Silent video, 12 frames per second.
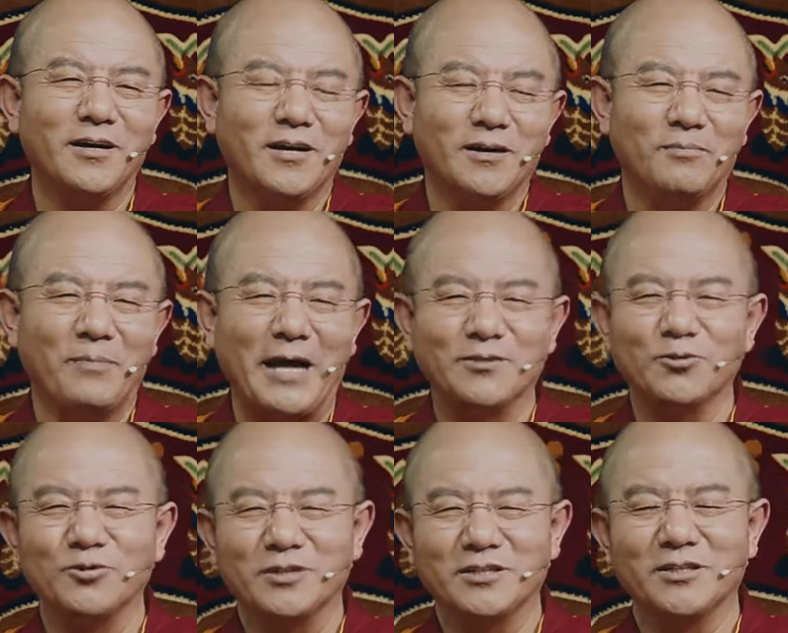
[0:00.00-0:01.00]
sufferings
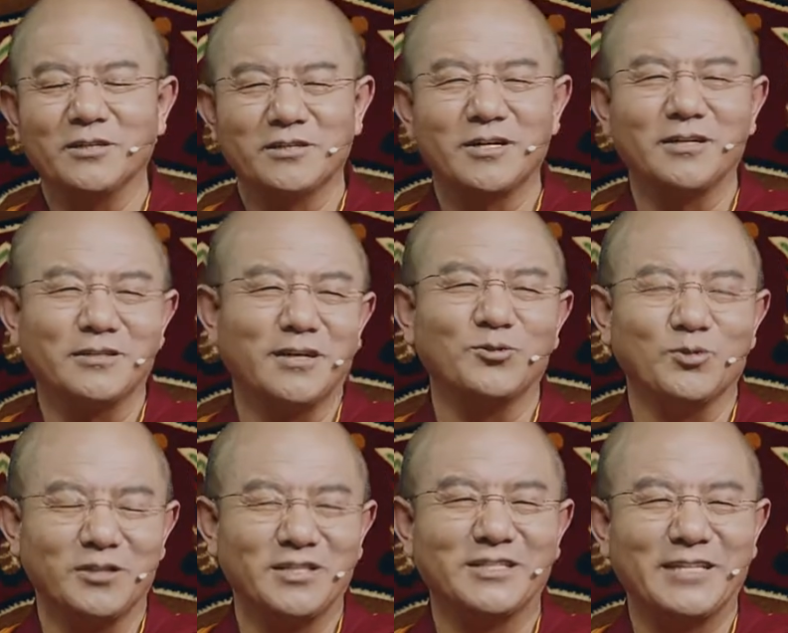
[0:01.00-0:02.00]
of
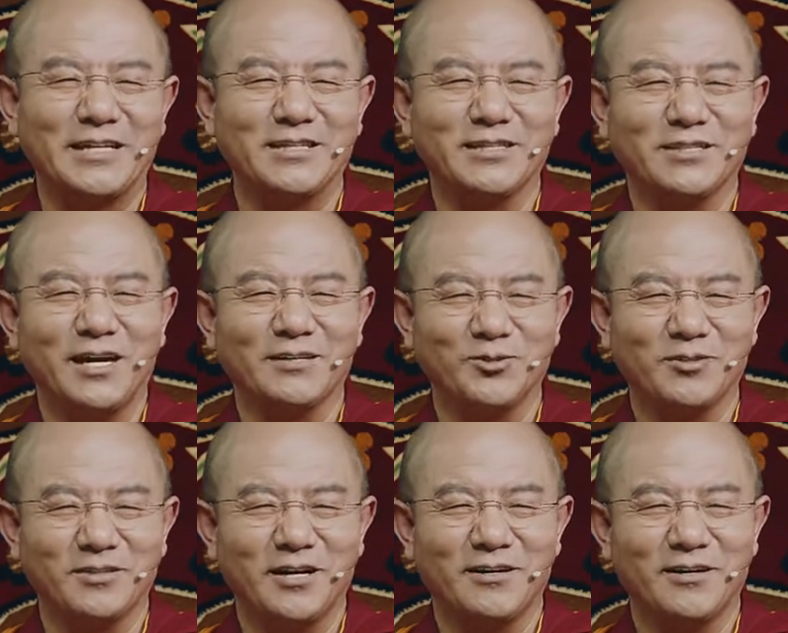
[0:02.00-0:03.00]

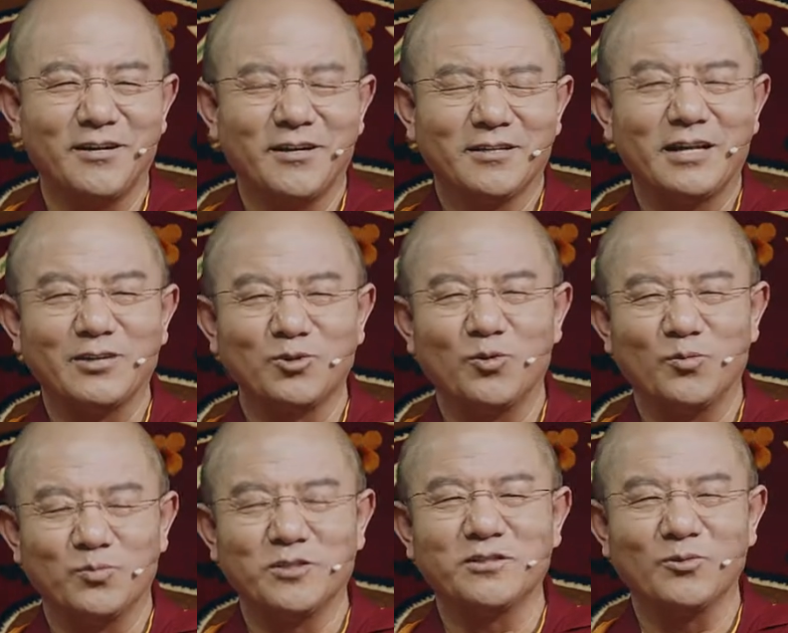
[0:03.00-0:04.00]
mundane life.
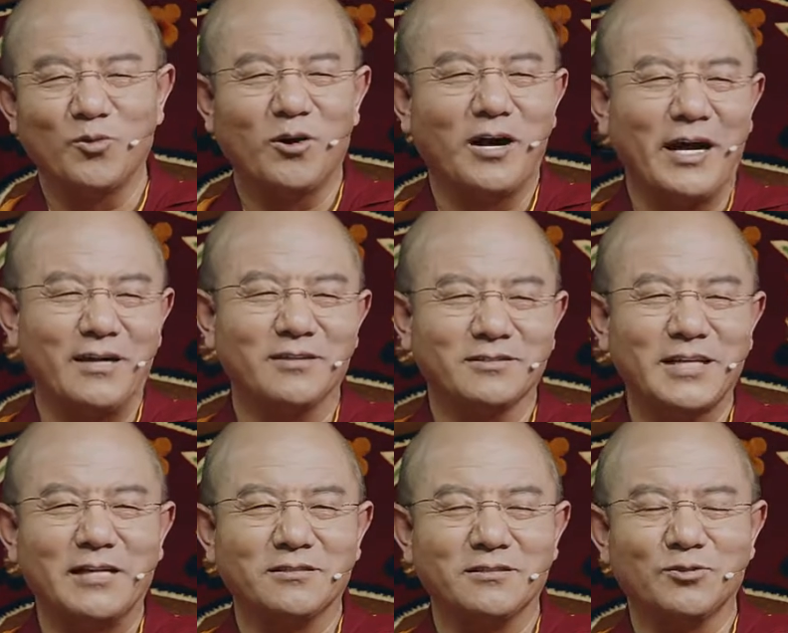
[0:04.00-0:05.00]
And he
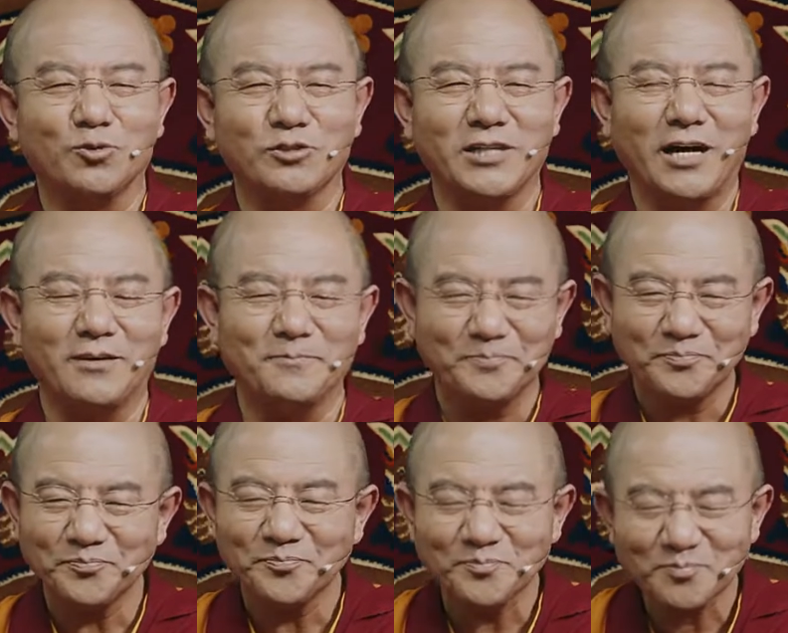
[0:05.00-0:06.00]
thought to himself,
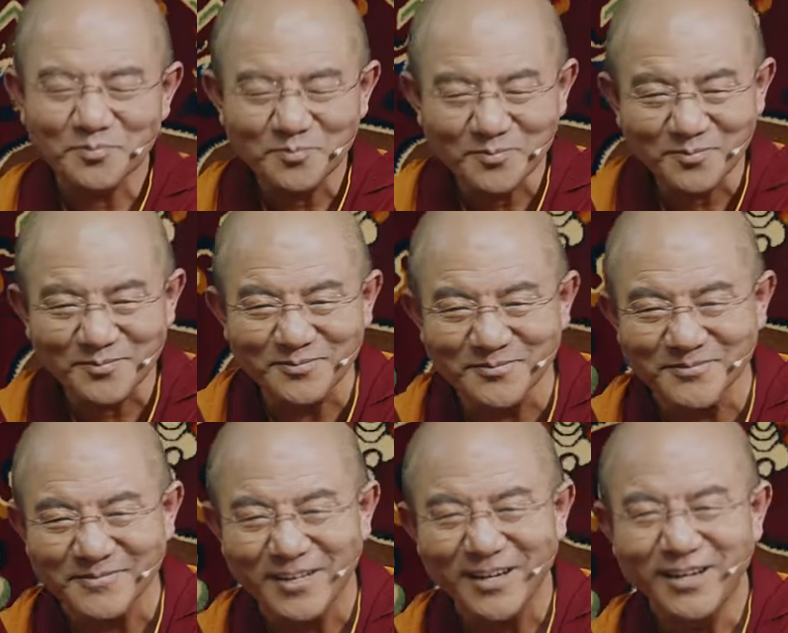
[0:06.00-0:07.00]
no, I can
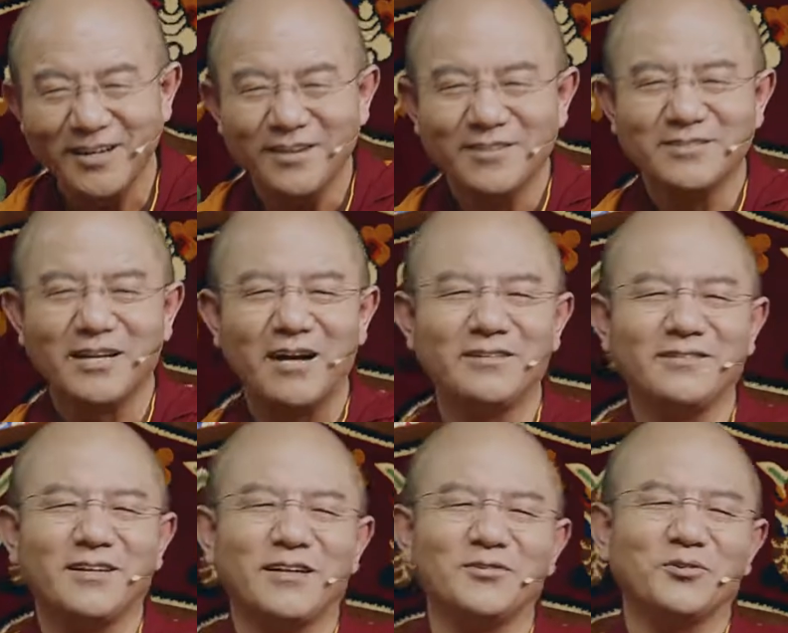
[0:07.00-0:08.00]
no
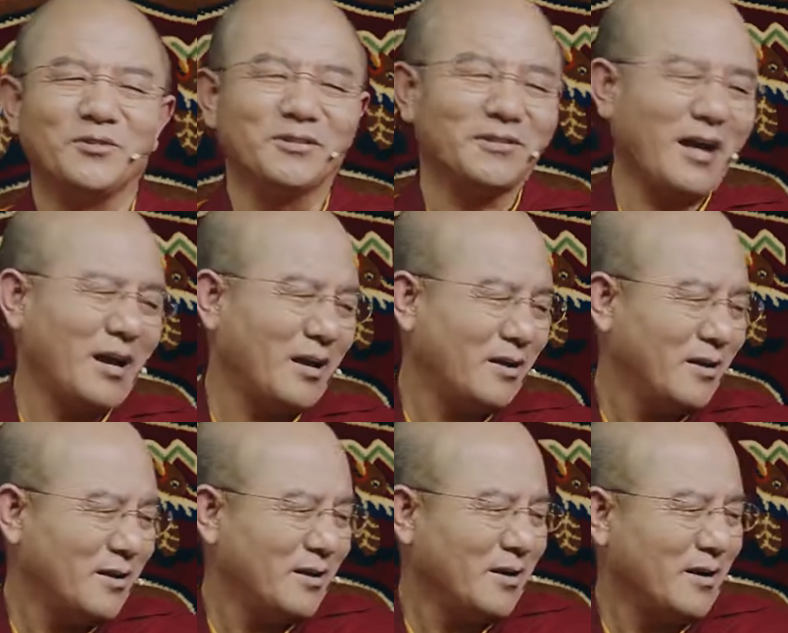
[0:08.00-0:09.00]
longer endure this
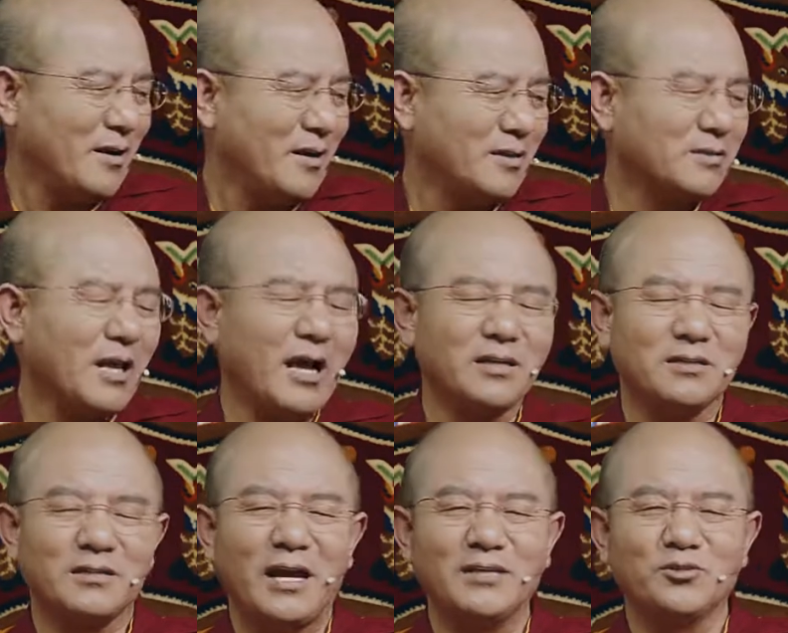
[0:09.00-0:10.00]
kind of lifestyle
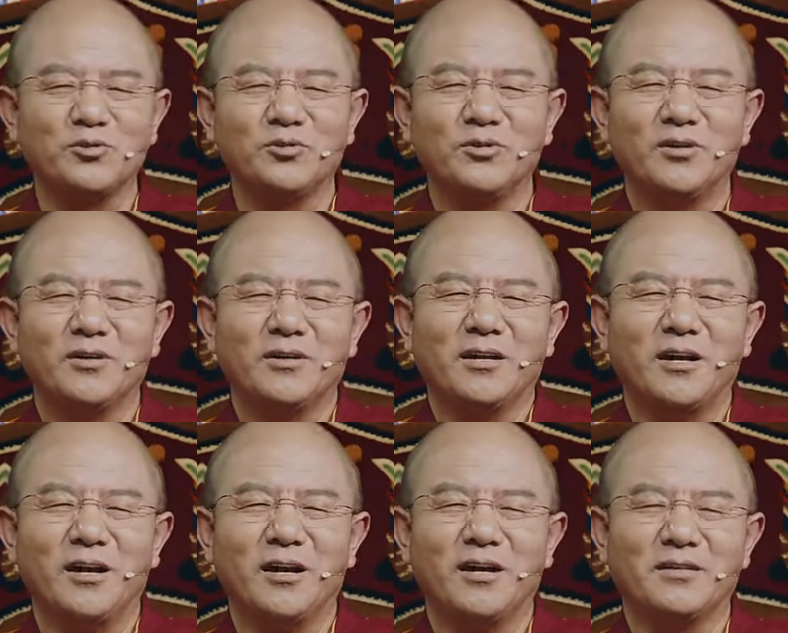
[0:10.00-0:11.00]
anymore. I have to
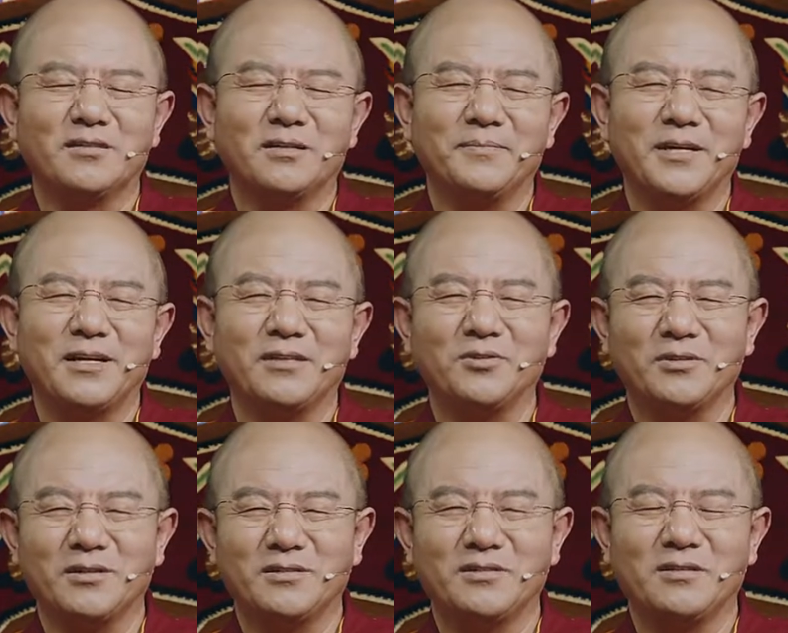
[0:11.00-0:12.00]
get
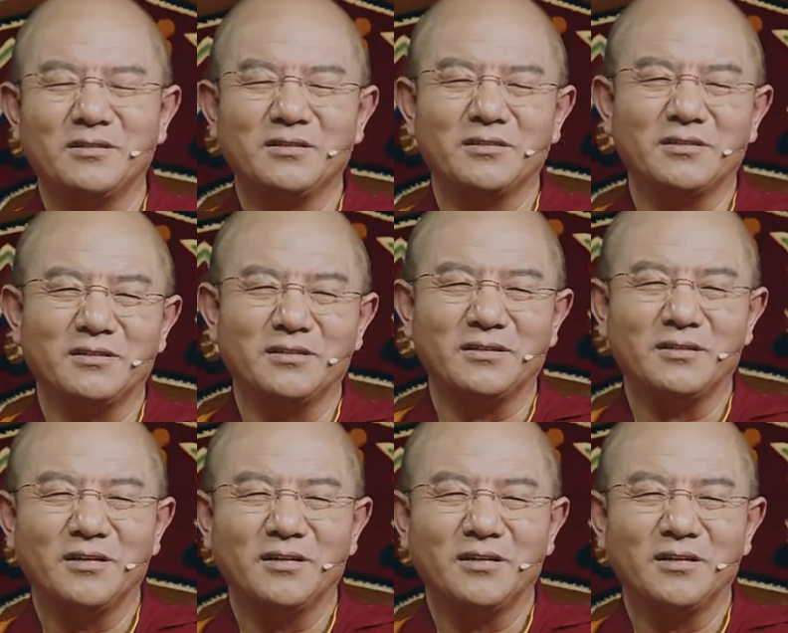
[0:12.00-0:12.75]
ordained again. I have to